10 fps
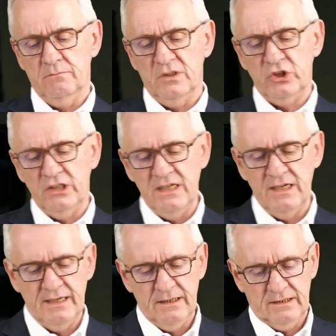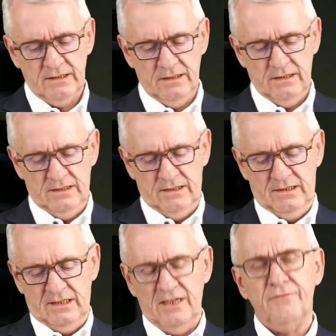Machining,
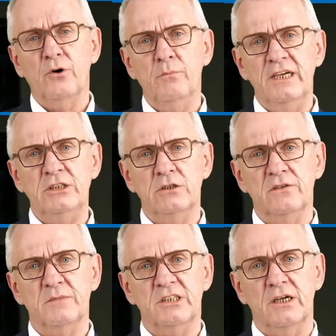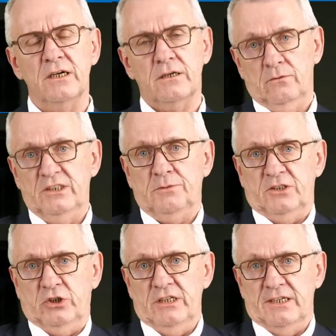the deformation of material, which
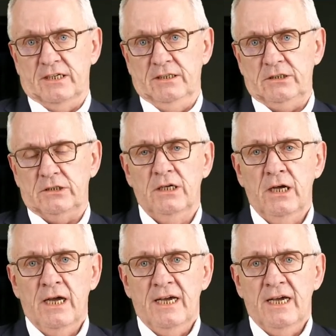machining is